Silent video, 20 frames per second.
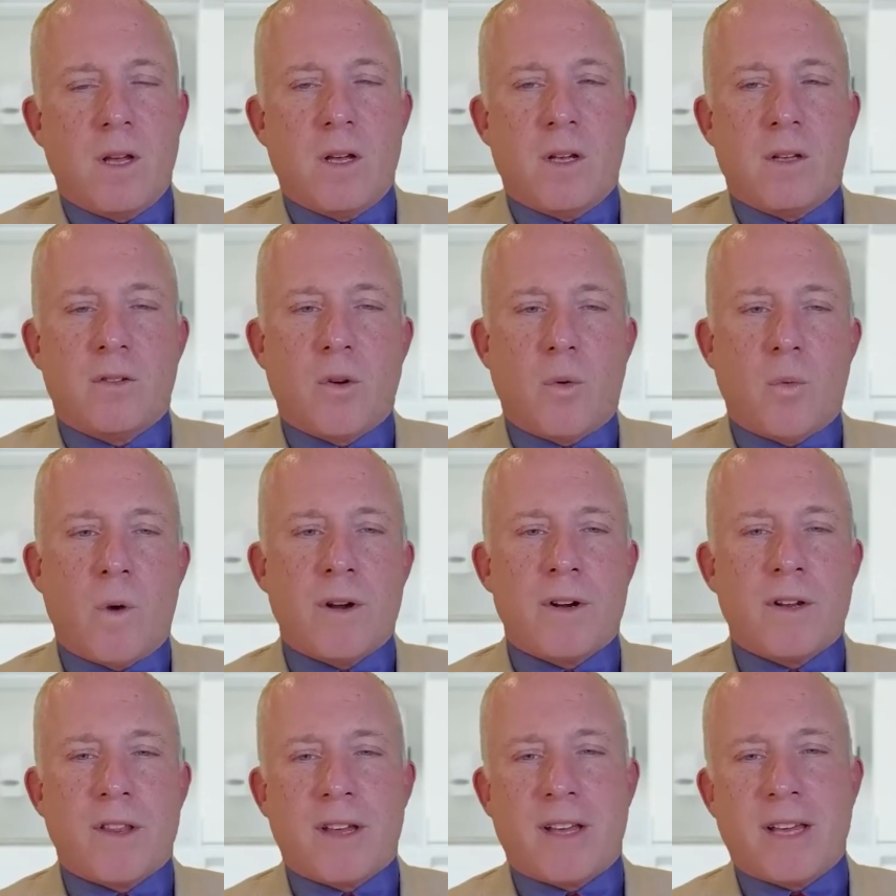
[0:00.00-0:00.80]
So
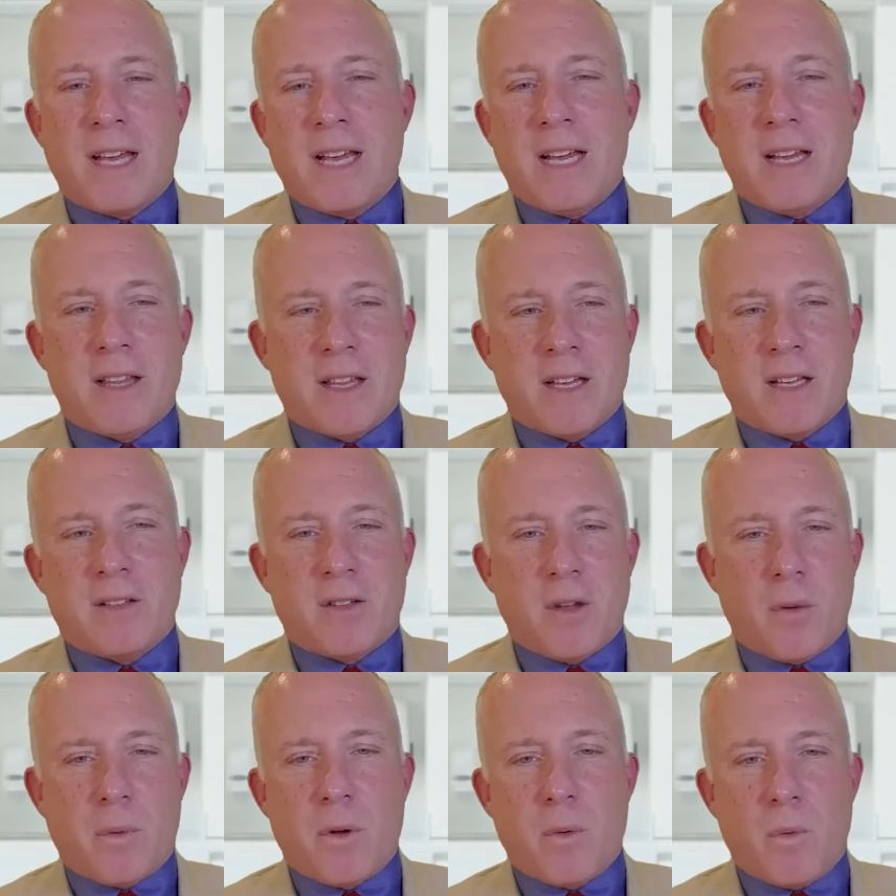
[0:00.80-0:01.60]
what are the key things
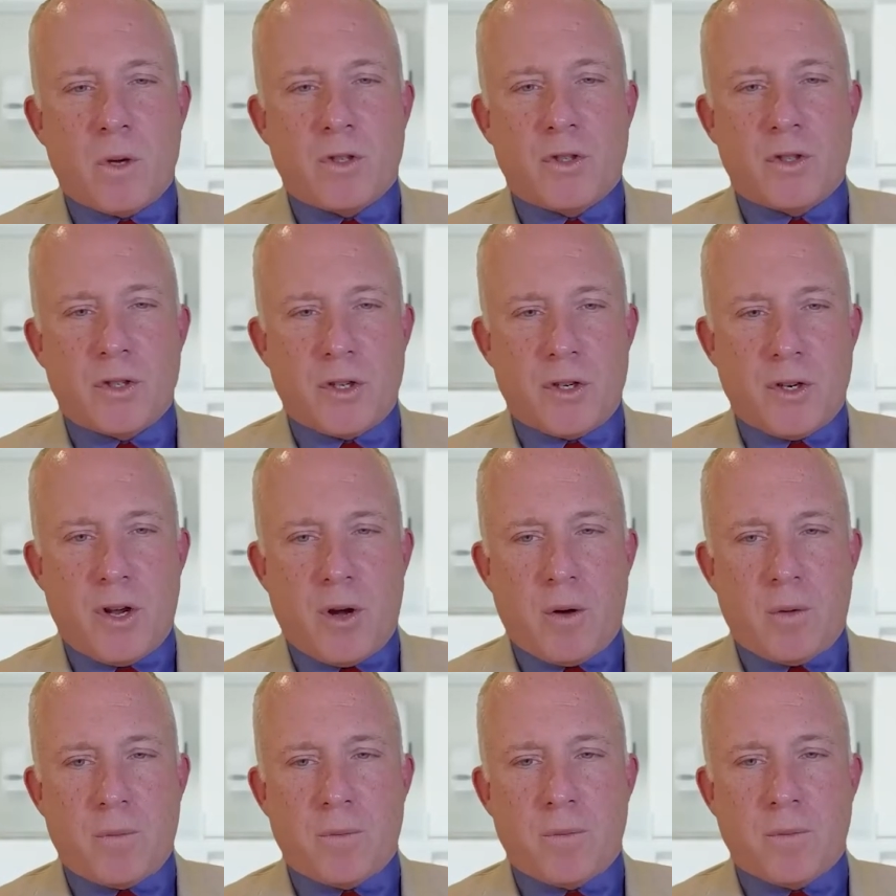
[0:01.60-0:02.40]
that we want you to
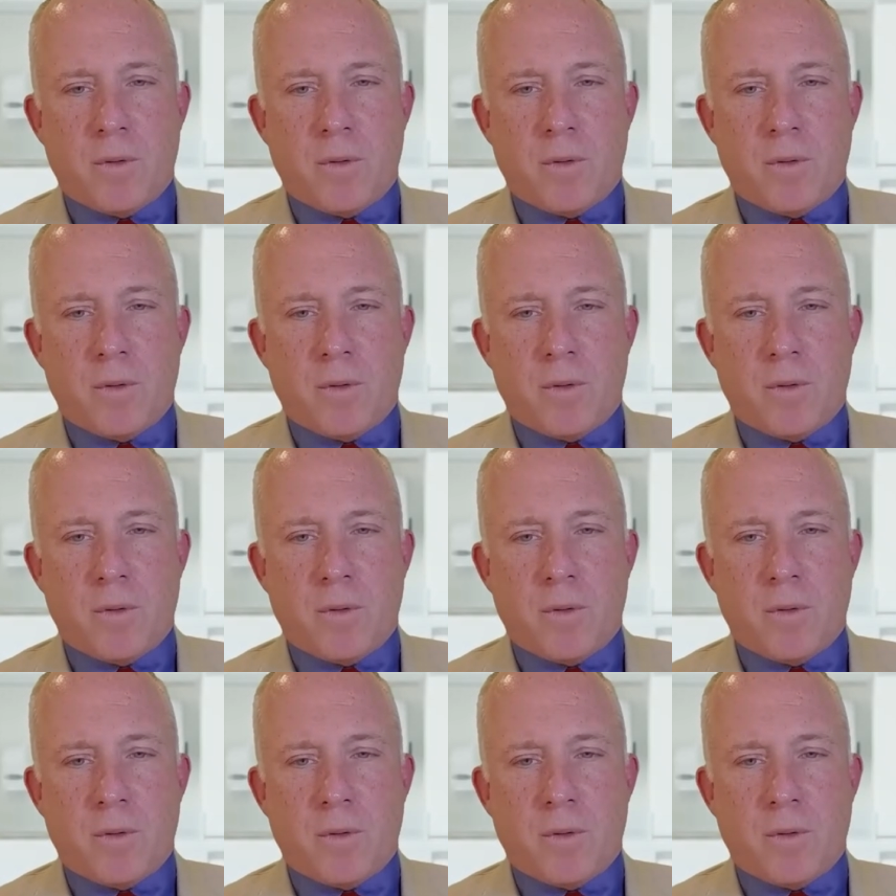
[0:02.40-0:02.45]
know?